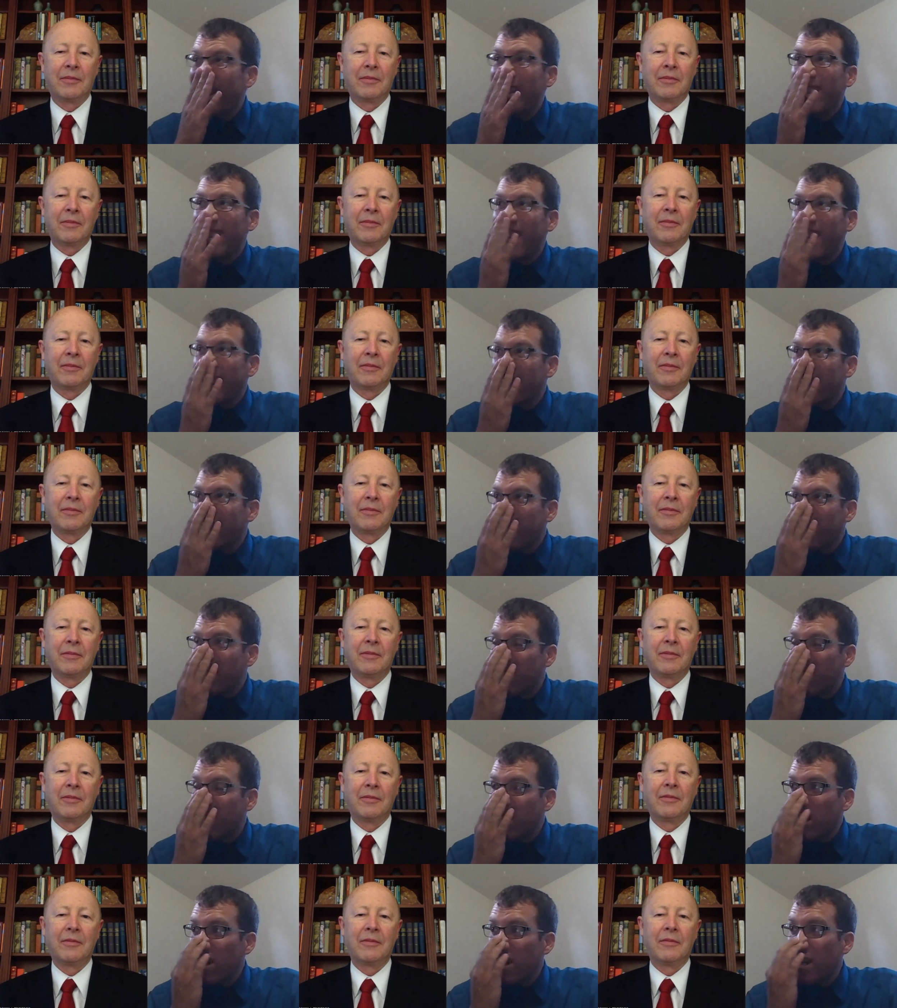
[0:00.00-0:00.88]

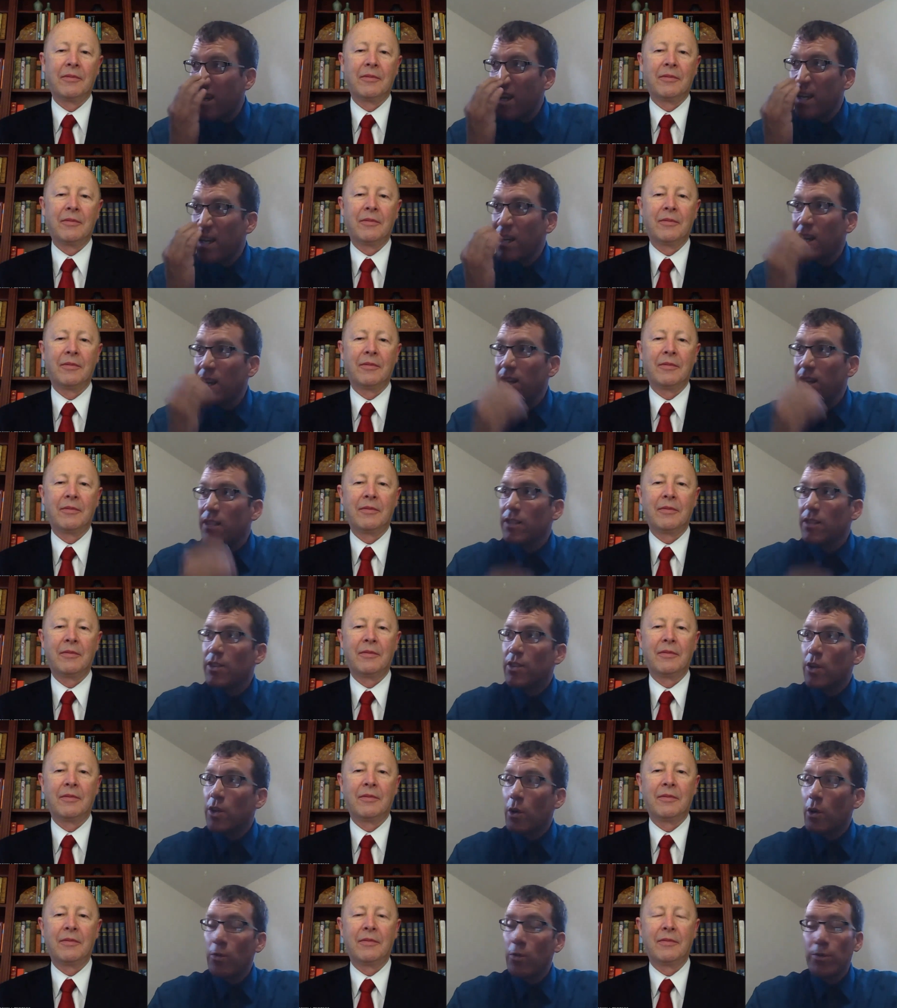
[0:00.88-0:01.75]
Speaker 1: Saints uh,
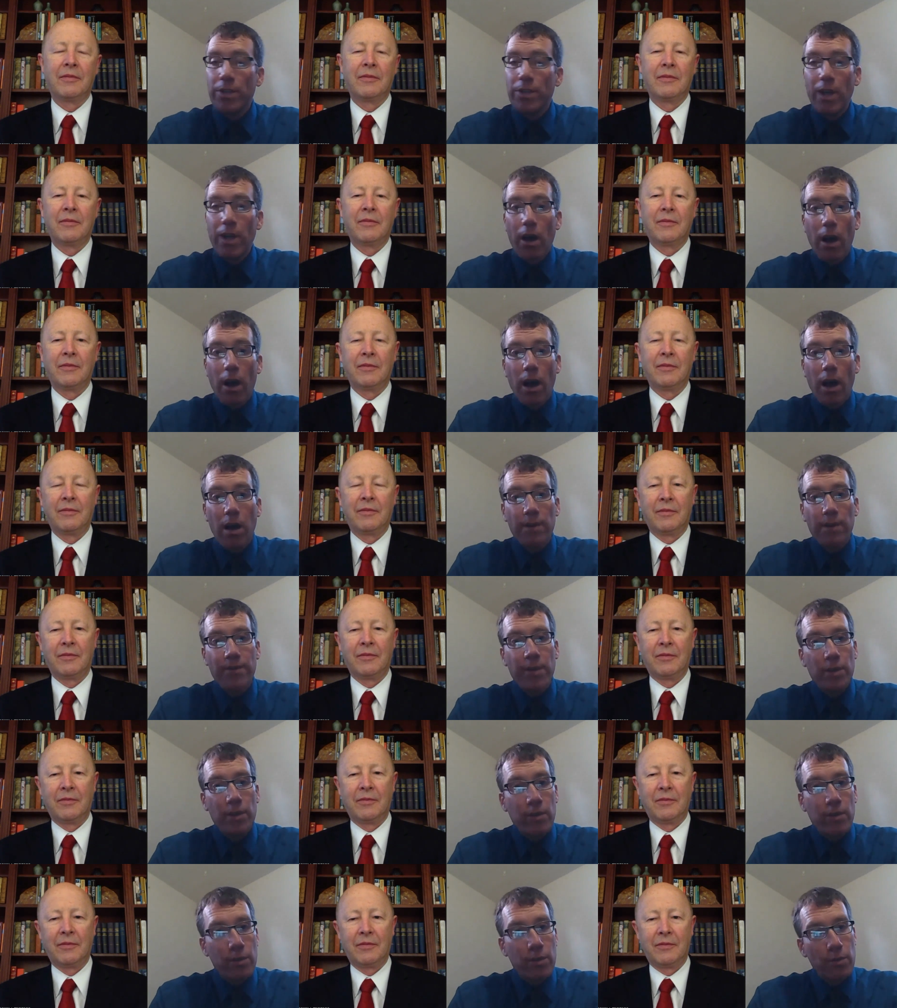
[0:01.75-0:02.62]
don't
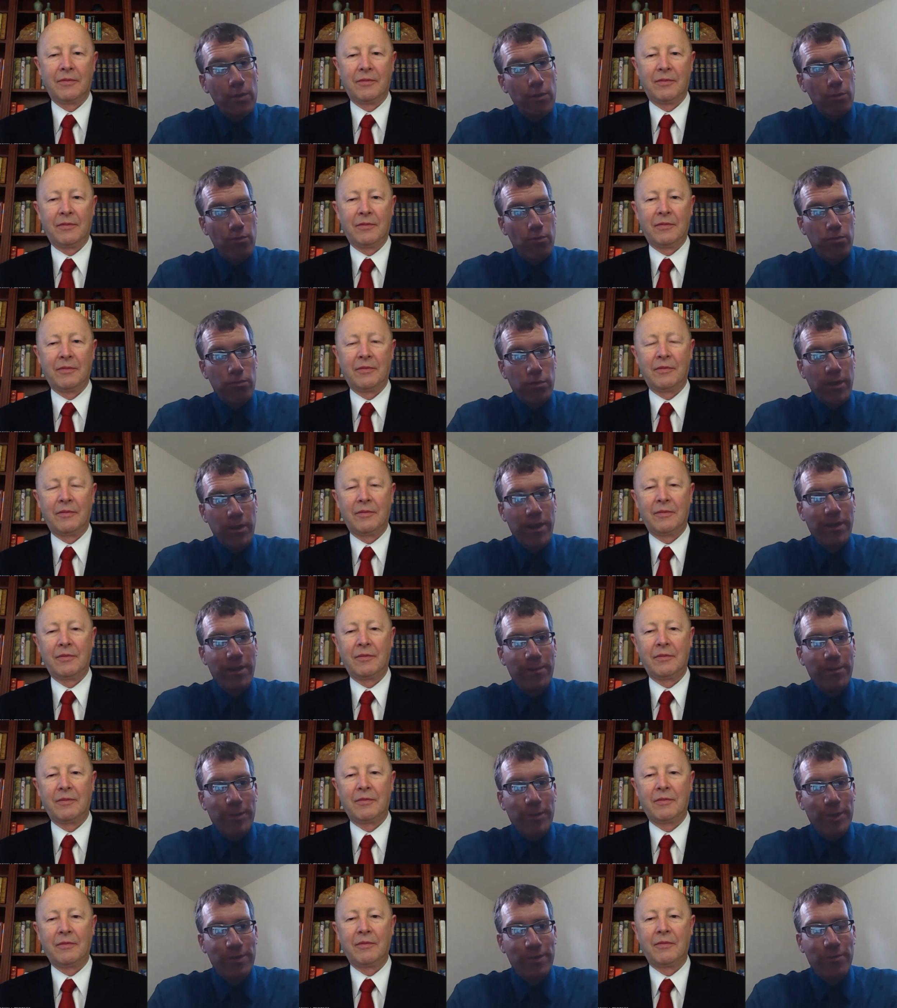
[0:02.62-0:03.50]
often do
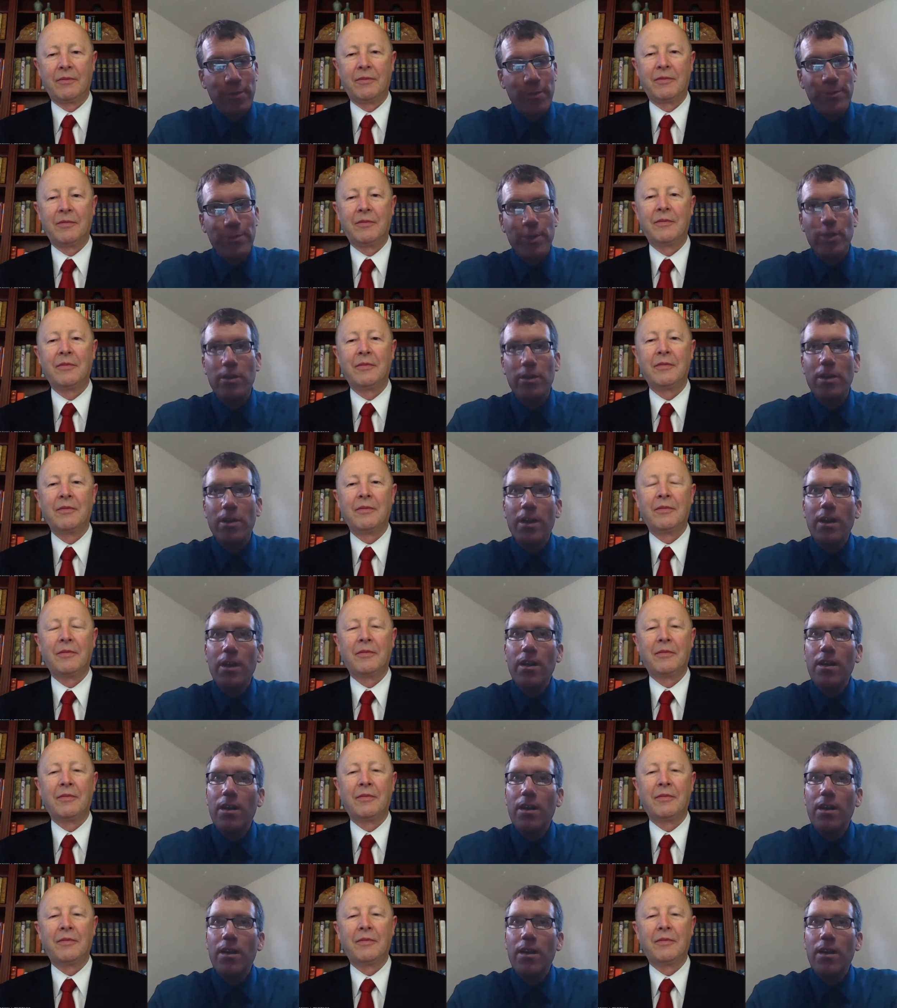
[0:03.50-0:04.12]
with scripture.